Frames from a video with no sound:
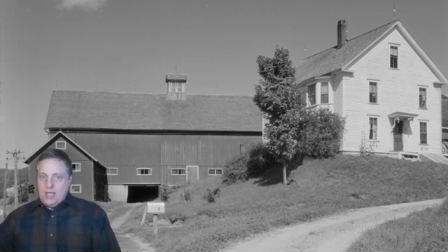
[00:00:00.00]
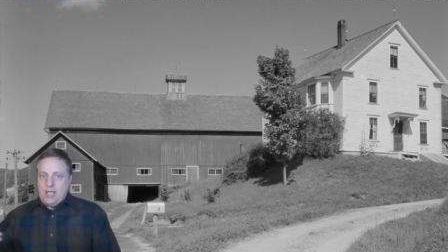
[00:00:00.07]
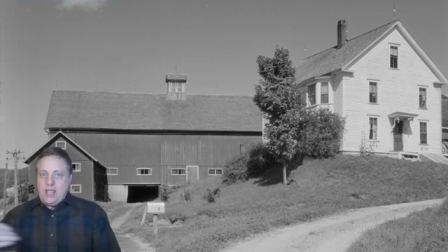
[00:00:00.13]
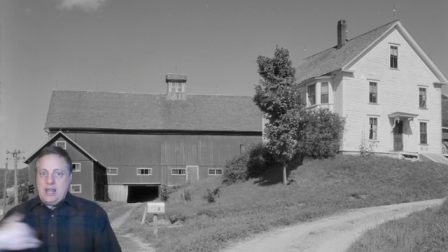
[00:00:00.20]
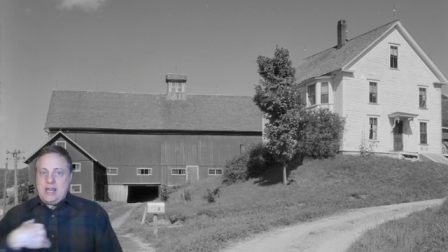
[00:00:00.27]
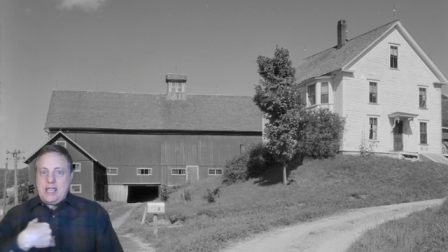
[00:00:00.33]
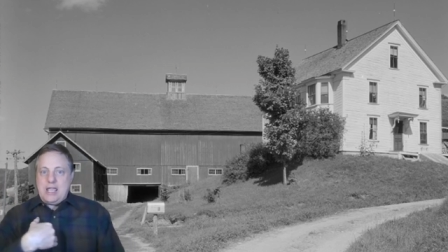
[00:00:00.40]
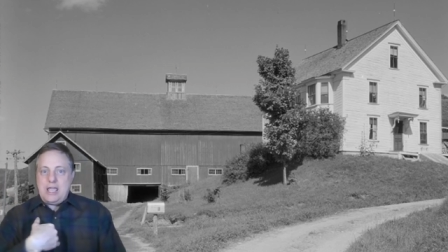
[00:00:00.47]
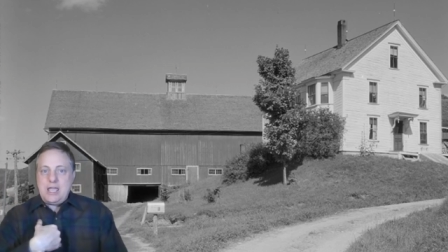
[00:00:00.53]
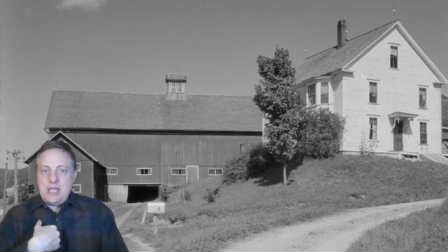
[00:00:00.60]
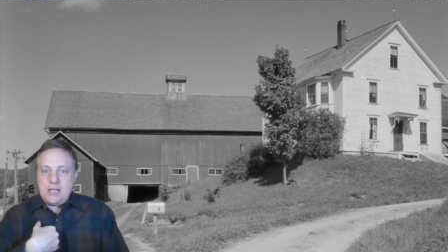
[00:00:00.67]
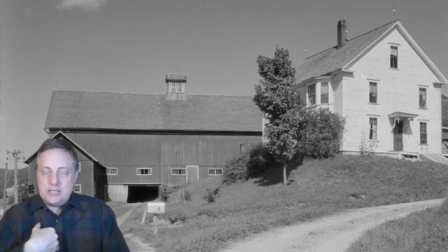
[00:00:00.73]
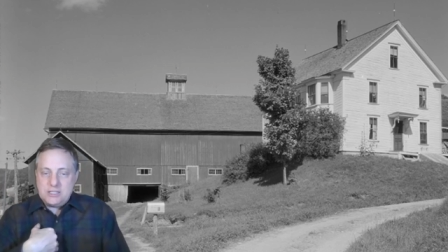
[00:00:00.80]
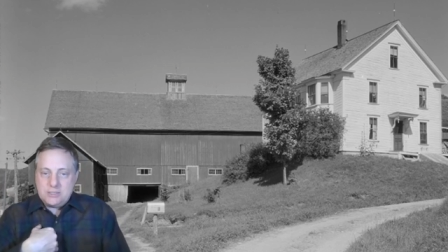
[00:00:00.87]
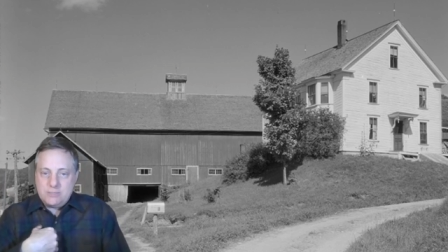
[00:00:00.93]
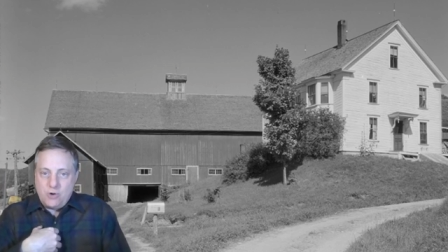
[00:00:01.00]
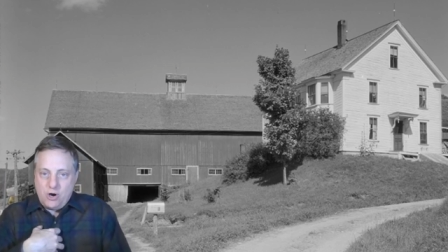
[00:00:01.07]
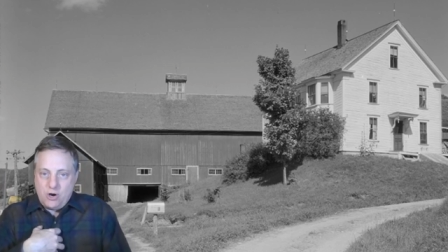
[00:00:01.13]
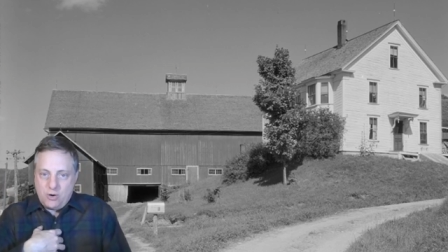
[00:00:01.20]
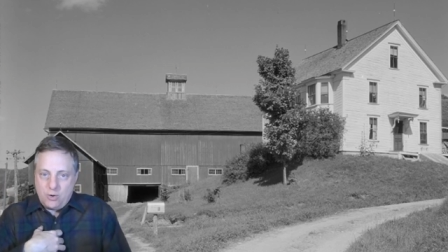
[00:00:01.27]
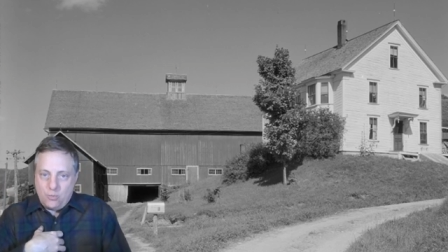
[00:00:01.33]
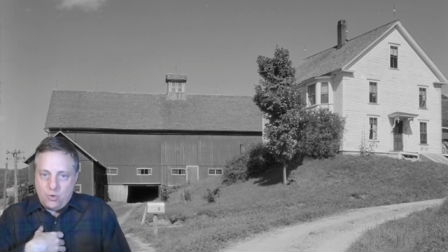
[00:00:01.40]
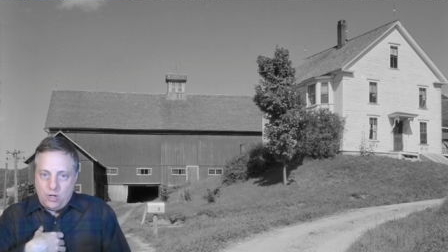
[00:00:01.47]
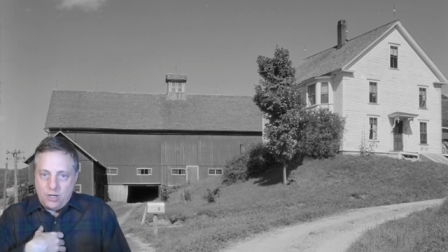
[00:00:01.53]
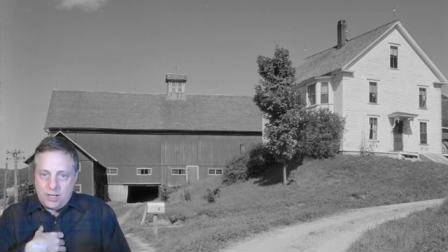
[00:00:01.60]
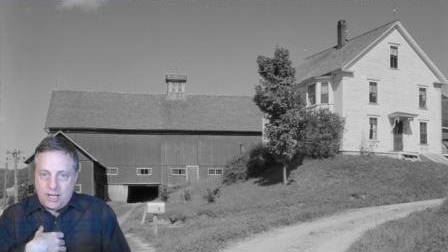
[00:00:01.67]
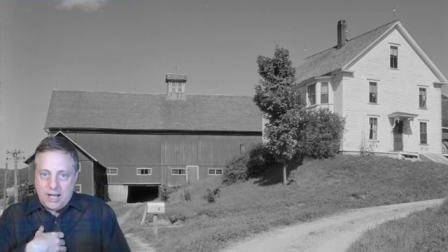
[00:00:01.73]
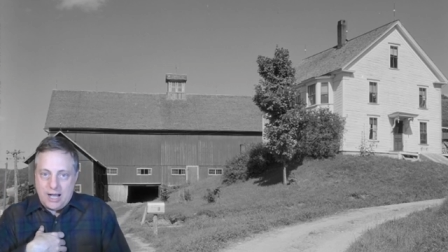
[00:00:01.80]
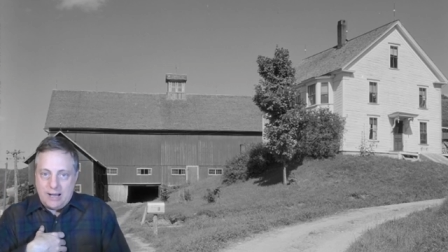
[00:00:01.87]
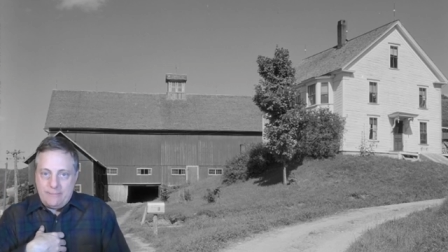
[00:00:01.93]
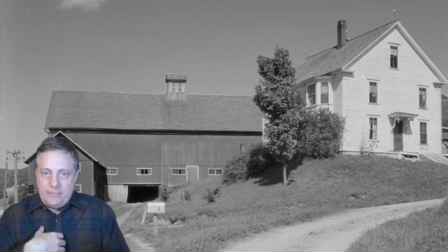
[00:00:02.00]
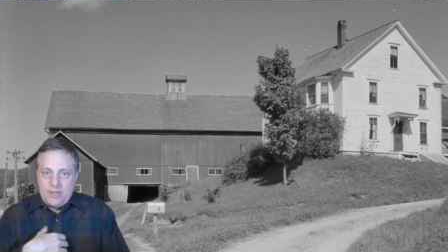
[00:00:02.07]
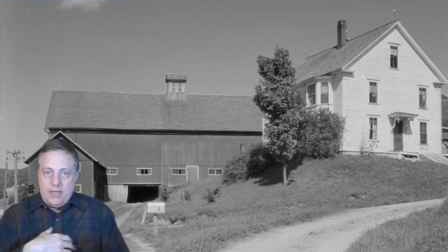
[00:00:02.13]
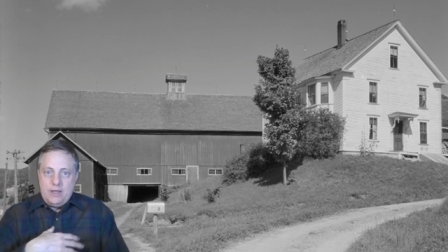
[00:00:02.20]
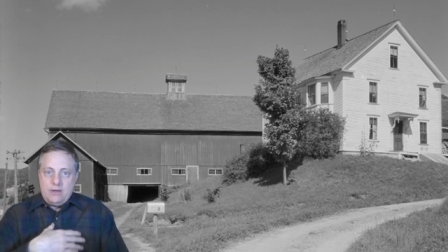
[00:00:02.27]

It hits Margaret Walcott